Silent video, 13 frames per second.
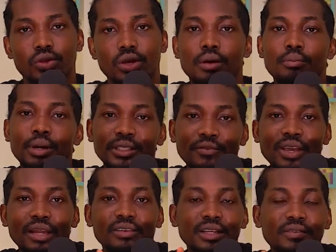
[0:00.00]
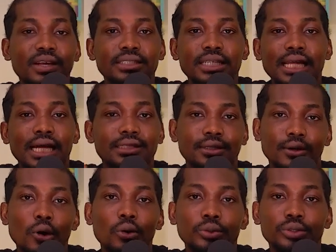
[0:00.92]
but if you had invested that in
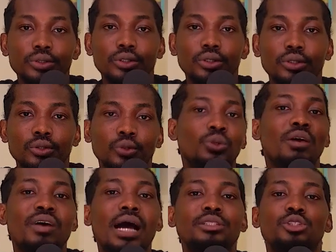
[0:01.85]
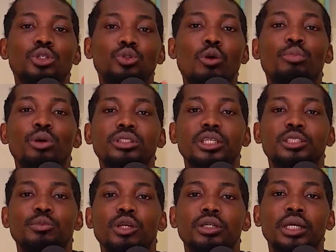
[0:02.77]
gold you would have had just 1.6
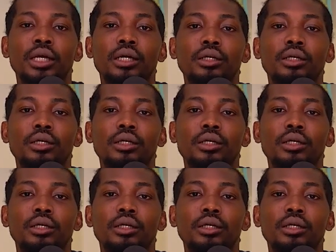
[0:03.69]
million naira